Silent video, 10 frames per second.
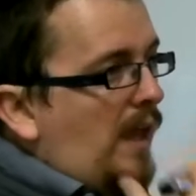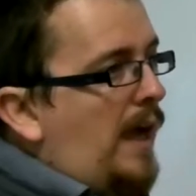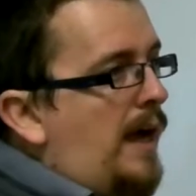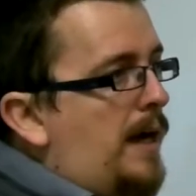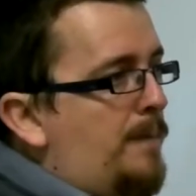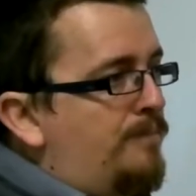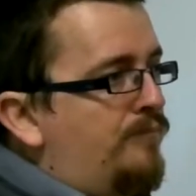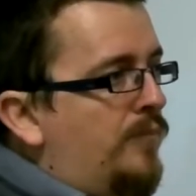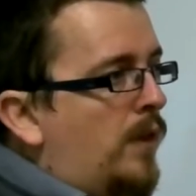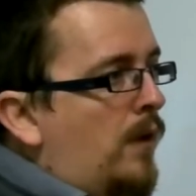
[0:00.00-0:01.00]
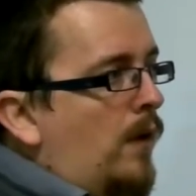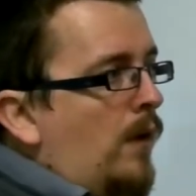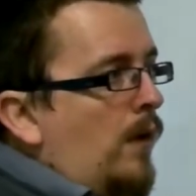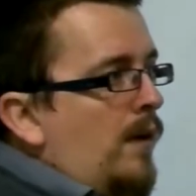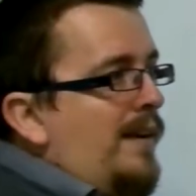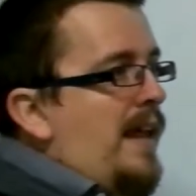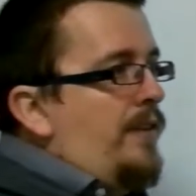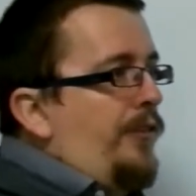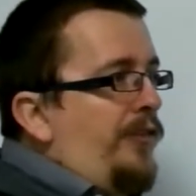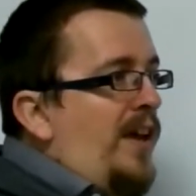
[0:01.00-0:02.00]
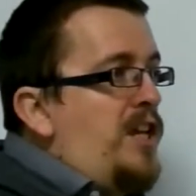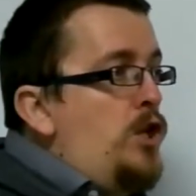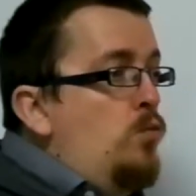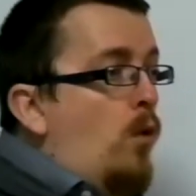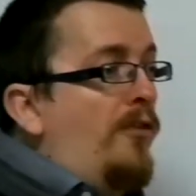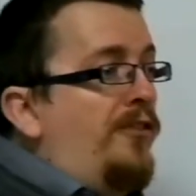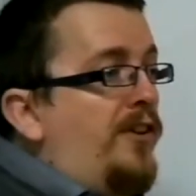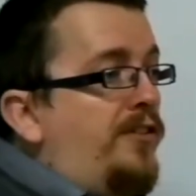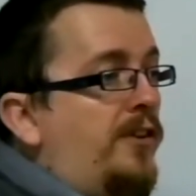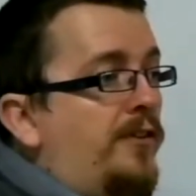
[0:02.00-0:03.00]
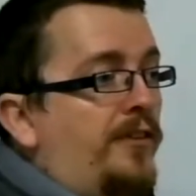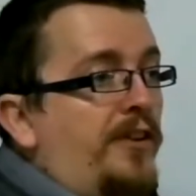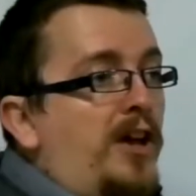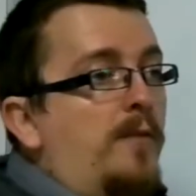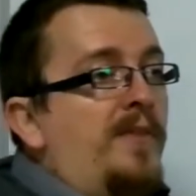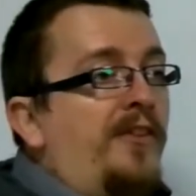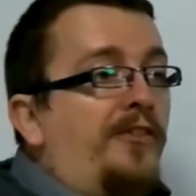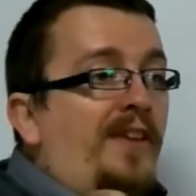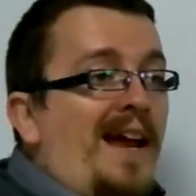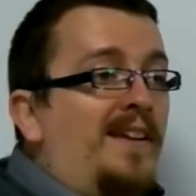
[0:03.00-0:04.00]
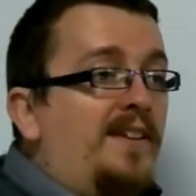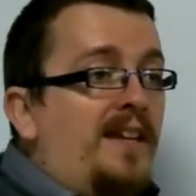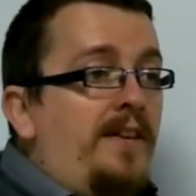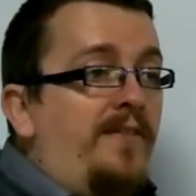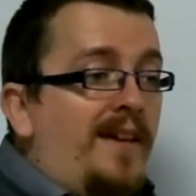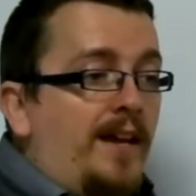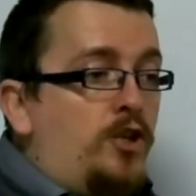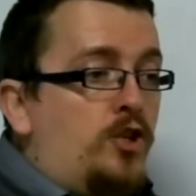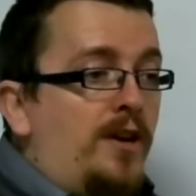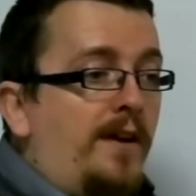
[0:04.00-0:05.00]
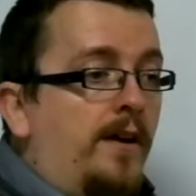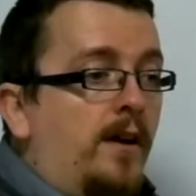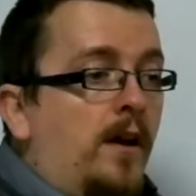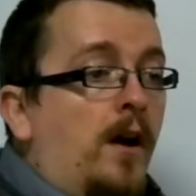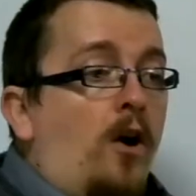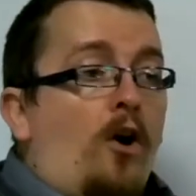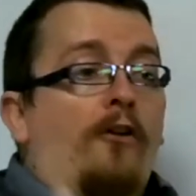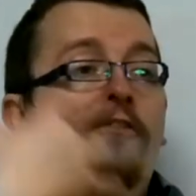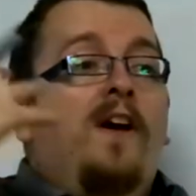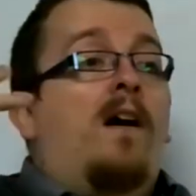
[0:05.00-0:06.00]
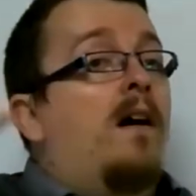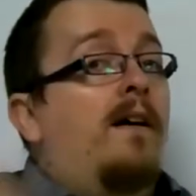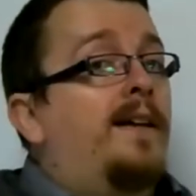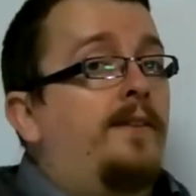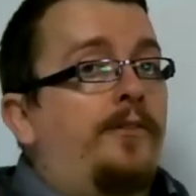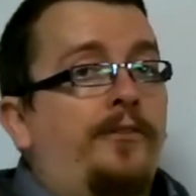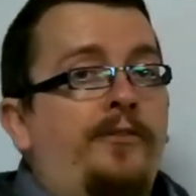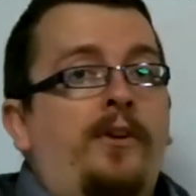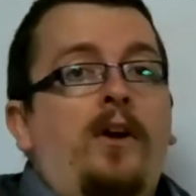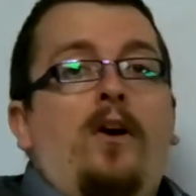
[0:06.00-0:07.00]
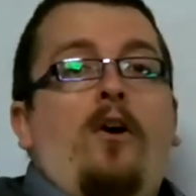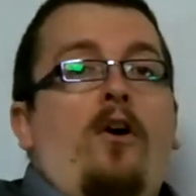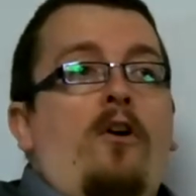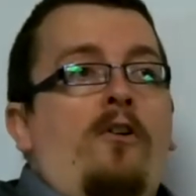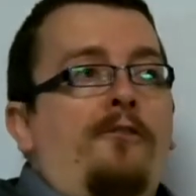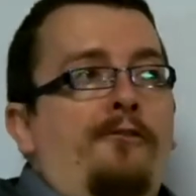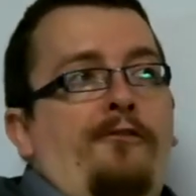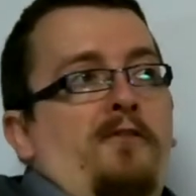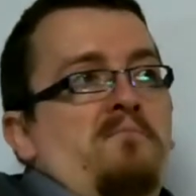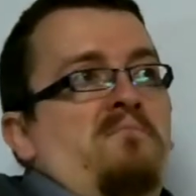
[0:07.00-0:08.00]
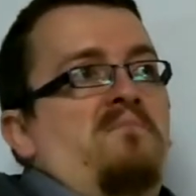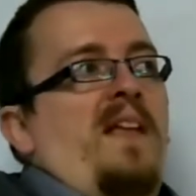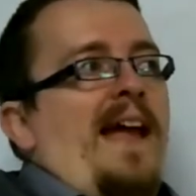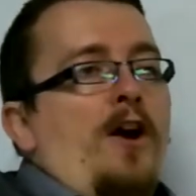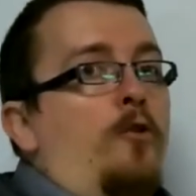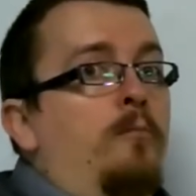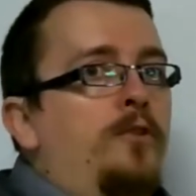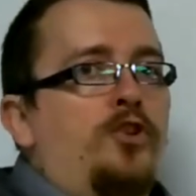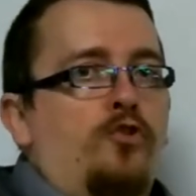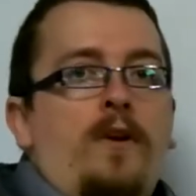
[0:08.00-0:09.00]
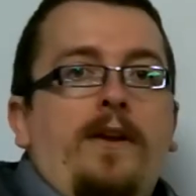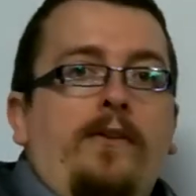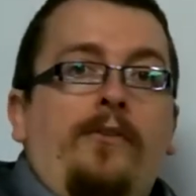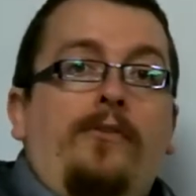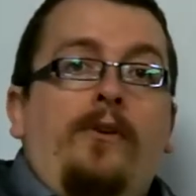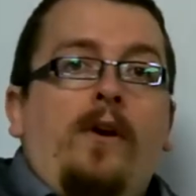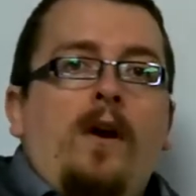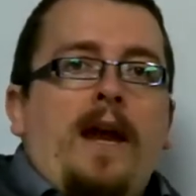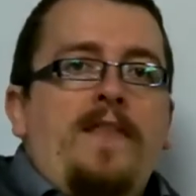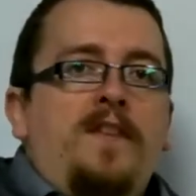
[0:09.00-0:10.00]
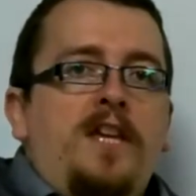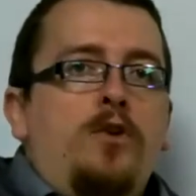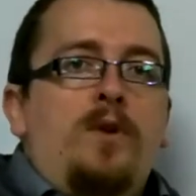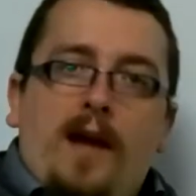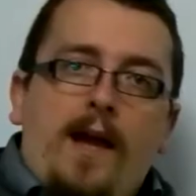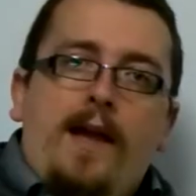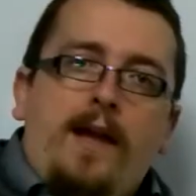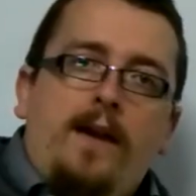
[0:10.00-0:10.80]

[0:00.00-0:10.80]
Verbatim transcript: um, let's say you wanted to determine the standard deviation of the heights of elm trees in the UK,